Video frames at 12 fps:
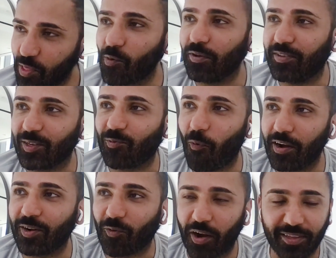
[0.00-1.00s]
There was this
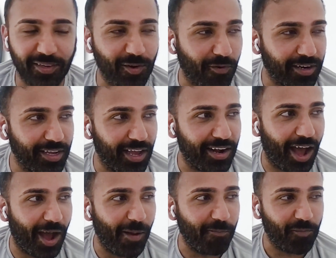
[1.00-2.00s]
one great story
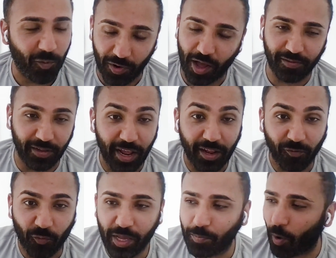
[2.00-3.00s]
at um, when I was a
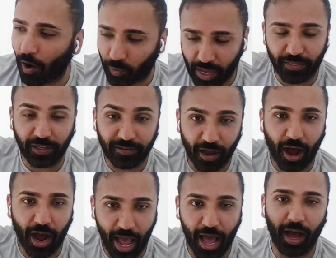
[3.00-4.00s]
native. We had bought, we had these
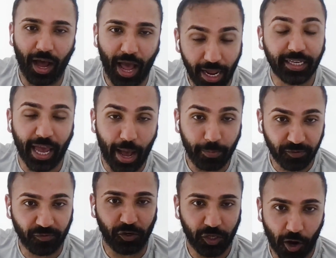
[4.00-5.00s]
uh, uh, end
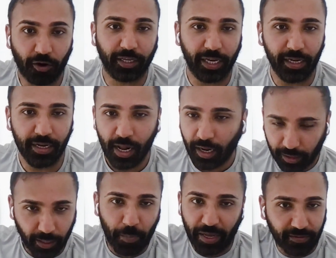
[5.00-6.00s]
caps for Target,
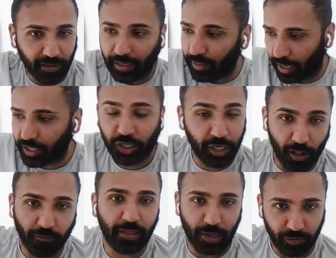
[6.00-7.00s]
like basically like
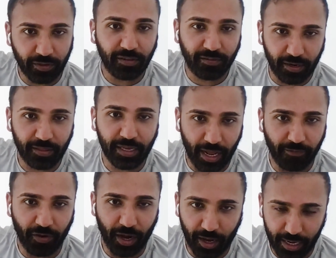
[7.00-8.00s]
shelving that was going to sit at the
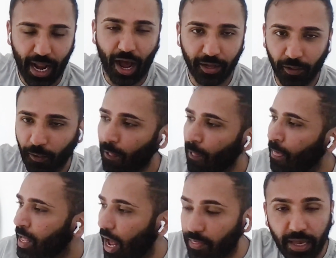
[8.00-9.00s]
end of uh, an aisle.
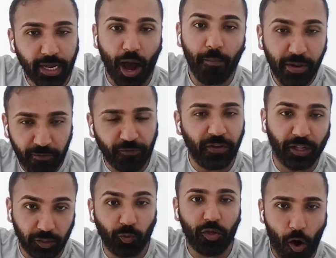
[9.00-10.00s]
And they come in
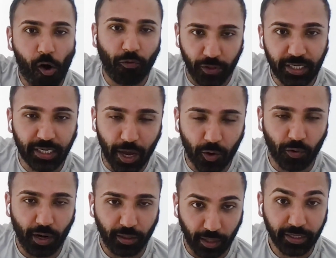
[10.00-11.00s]
filled with all the
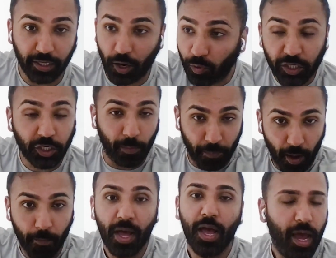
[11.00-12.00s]
deodorant. Like, you know, we ship
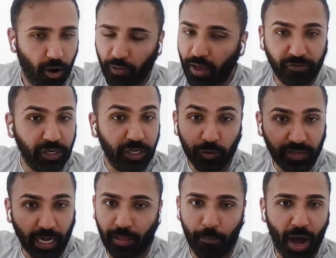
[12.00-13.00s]
them and all they have to do
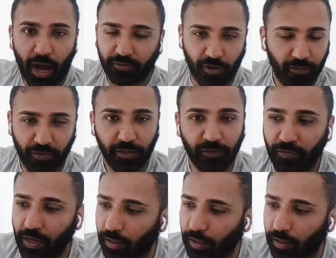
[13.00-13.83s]
is take the box off and it's